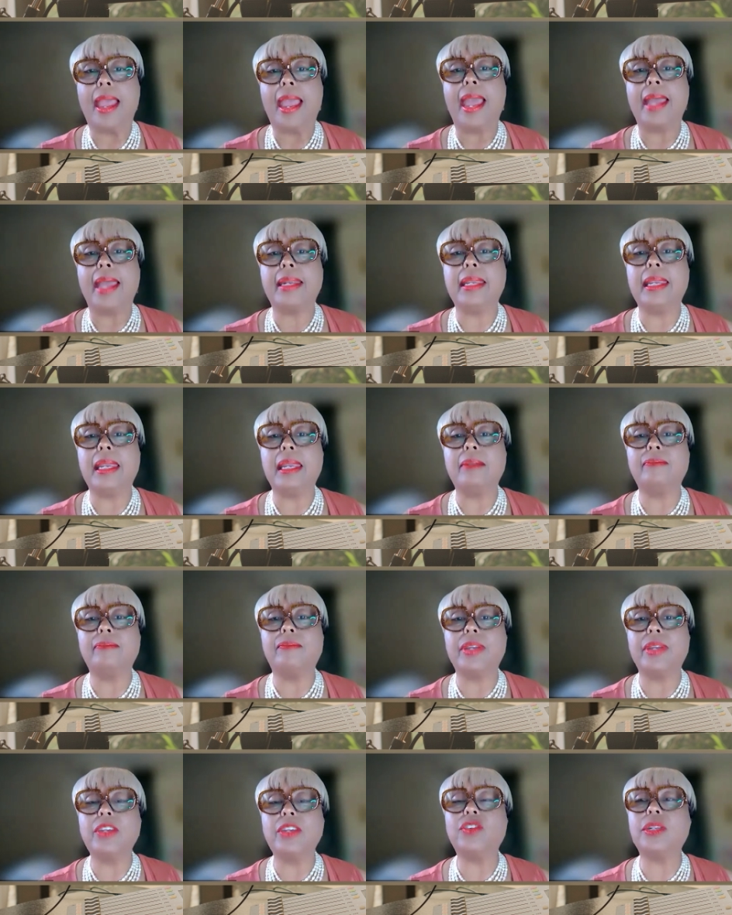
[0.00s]
and he
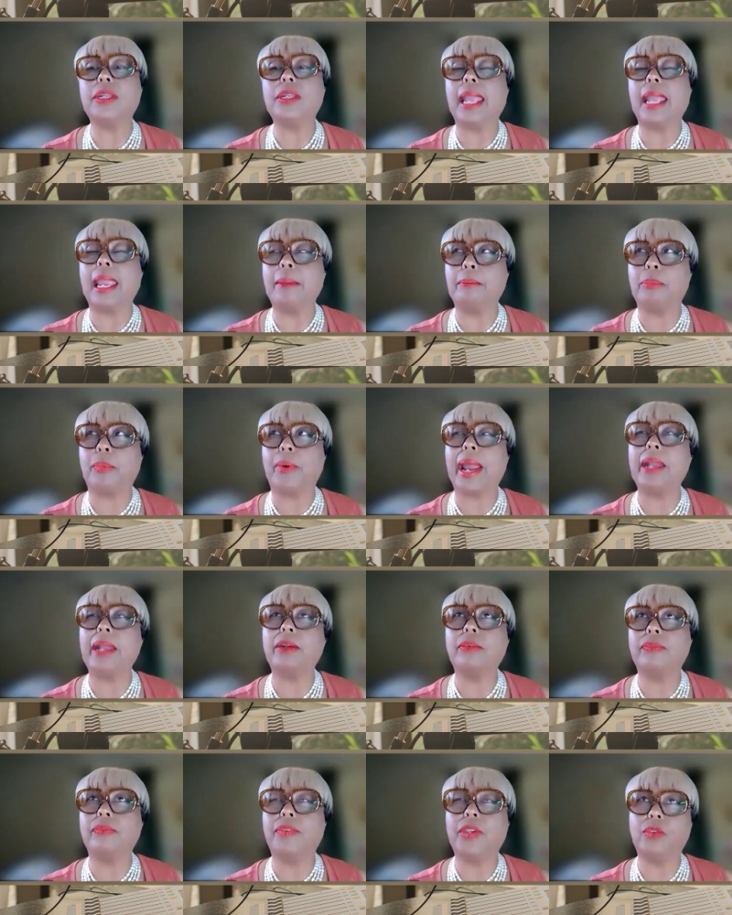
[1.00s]
envisioned a
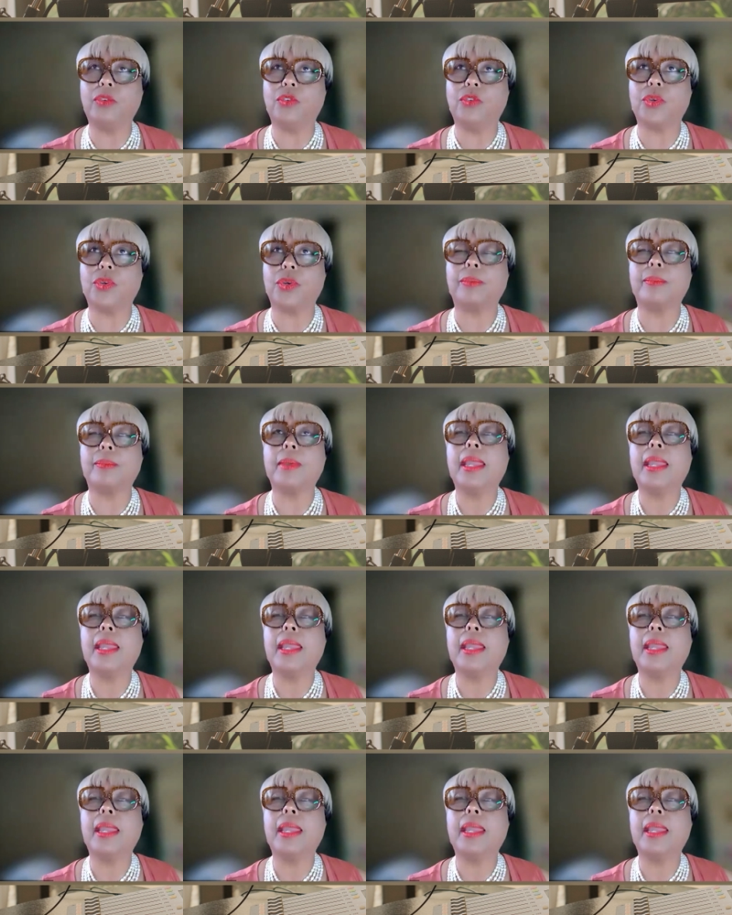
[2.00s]
brighter future.